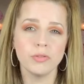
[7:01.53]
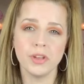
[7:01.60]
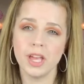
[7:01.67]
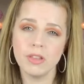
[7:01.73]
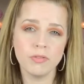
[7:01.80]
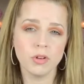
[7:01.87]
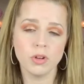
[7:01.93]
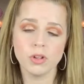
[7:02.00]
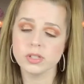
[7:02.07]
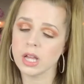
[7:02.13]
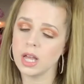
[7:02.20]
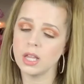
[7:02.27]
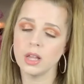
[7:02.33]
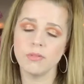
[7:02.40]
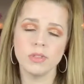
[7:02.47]
faithfuls.
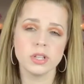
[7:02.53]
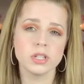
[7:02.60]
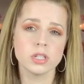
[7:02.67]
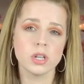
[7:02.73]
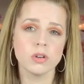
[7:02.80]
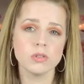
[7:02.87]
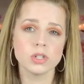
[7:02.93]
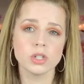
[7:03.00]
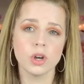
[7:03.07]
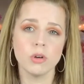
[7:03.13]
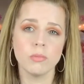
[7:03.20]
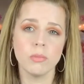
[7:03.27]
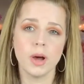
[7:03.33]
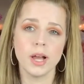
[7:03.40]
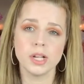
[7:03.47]
I love this
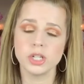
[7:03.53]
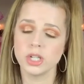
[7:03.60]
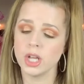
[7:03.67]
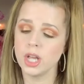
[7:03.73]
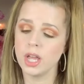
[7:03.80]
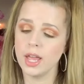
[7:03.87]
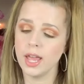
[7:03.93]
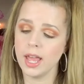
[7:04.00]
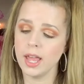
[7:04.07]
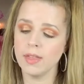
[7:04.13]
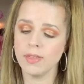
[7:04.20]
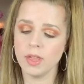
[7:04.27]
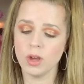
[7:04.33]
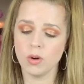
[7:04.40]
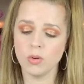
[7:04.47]
so much.
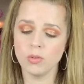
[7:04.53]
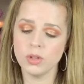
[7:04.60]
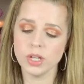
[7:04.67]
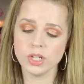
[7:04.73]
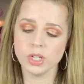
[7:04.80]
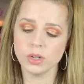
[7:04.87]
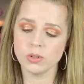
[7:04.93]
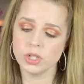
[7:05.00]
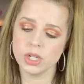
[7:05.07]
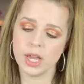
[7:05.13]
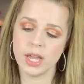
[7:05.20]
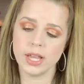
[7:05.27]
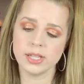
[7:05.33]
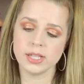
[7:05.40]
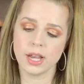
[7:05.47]
And the only two
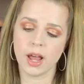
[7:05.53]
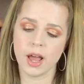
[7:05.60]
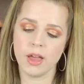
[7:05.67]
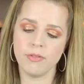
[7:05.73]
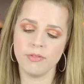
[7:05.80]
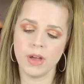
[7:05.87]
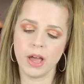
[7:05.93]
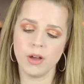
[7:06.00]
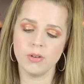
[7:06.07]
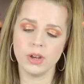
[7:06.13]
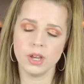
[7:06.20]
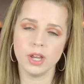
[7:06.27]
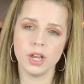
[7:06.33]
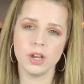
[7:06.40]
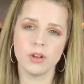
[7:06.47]
shades that I found
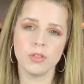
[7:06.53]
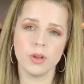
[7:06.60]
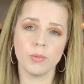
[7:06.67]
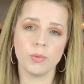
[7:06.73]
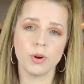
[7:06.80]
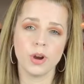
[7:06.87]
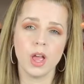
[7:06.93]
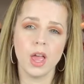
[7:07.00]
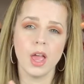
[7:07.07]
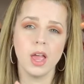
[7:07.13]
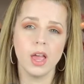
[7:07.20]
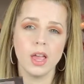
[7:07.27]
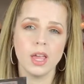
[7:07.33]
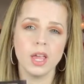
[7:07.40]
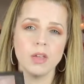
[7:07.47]
in here that were
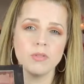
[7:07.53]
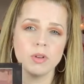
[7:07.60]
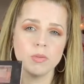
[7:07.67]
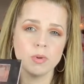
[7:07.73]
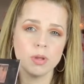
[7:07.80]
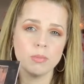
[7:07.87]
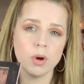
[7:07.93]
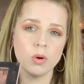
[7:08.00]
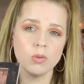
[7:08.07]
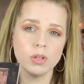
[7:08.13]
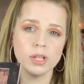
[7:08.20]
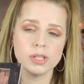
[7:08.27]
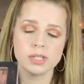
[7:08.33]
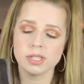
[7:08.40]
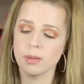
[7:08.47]
even
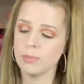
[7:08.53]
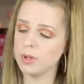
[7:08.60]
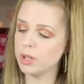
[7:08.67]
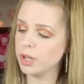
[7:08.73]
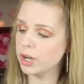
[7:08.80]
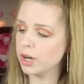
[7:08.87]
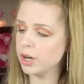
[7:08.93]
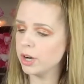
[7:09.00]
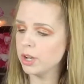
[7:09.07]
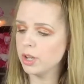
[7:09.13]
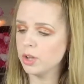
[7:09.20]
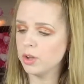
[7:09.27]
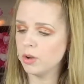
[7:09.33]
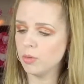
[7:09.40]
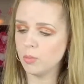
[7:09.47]
remotely similar
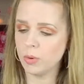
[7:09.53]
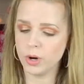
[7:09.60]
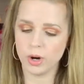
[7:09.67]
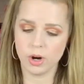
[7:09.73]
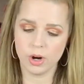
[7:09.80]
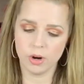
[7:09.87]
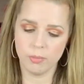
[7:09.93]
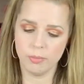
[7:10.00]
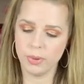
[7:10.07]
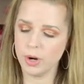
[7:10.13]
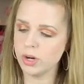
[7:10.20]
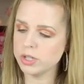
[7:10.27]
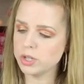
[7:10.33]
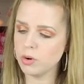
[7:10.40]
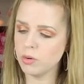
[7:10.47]
were
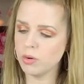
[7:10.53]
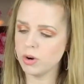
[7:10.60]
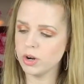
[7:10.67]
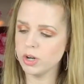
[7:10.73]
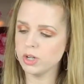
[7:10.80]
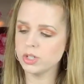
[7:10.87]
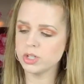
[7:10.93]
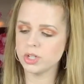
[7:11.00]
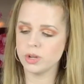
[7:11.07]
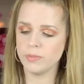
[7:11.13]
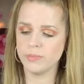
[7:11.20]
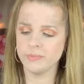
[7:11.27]
Burnt Orange.